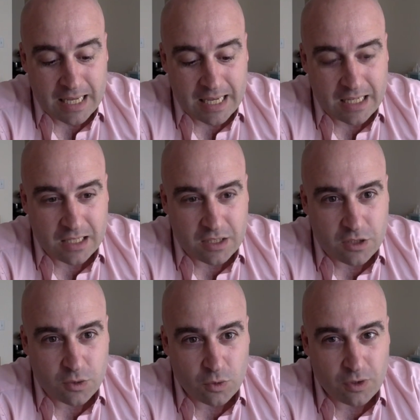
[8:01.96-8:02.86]
it
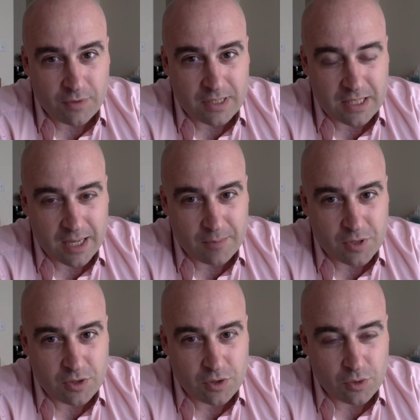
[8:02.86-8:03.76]
sort of
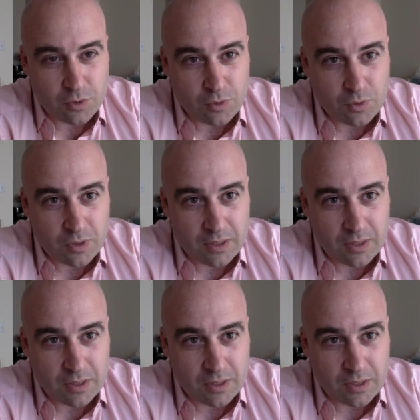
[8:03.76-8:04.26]
attempts to